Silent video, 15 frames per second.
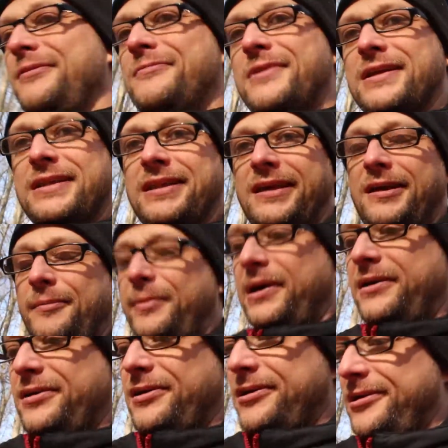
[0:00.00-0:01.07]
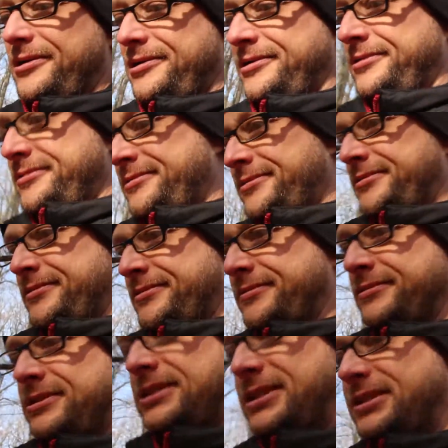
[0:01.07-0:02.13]
even want to think about her.
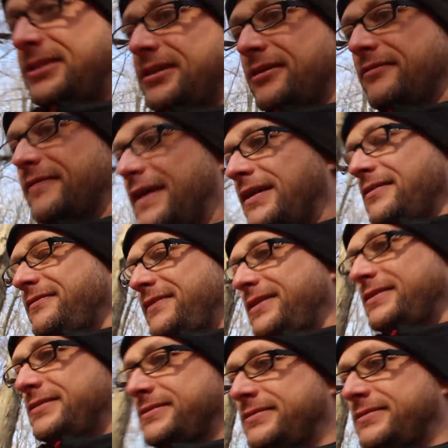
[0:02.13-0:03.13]
She's irrelevant.